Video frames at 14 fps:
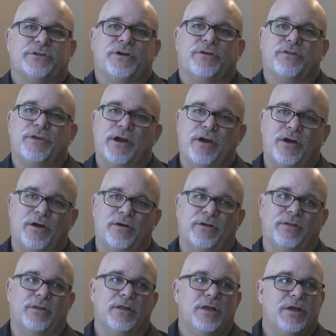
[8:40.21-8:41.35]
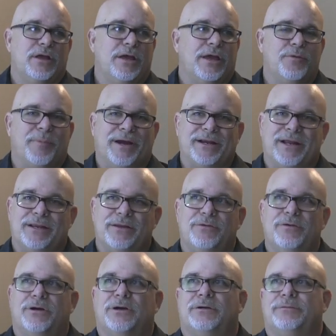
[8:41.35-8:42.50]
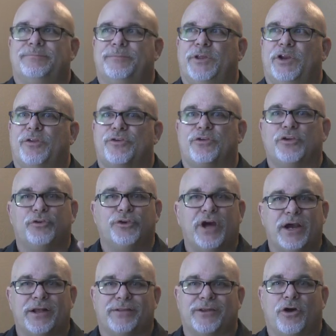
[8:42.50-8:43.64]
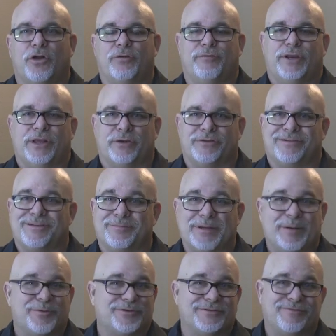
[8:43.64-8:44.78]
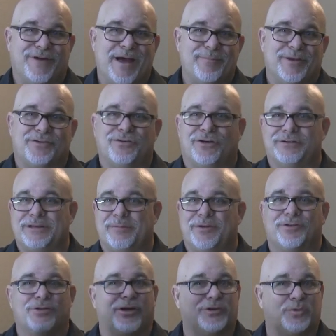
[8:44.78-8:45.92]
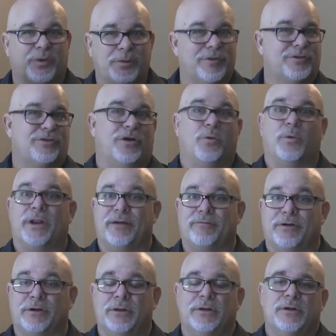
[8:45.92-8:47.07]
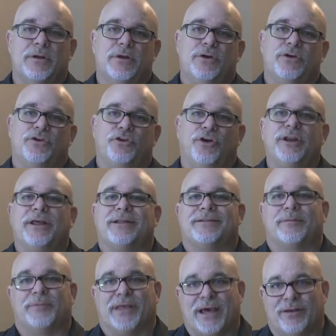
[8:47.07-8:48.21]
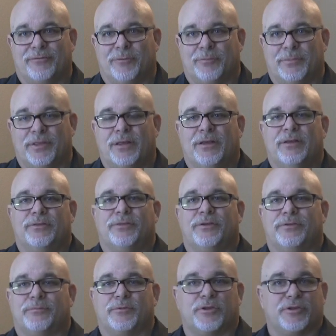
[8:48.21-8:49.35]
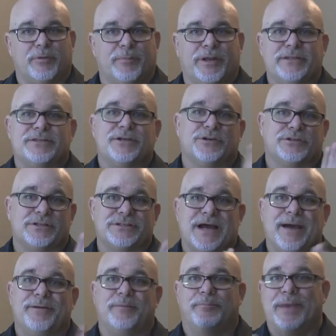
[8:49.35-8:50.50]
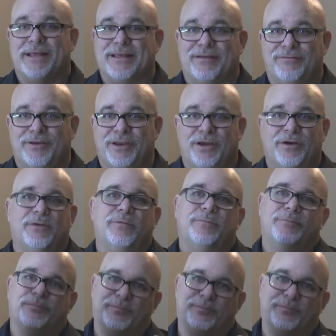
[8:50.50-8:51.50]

They're there. There's little nuggets in all the videos. Sometimes they're 5 minutes long, 10 minutes long, 20 minutes long, whatever. You're going to get something out of them. Somebody took the time to make that video.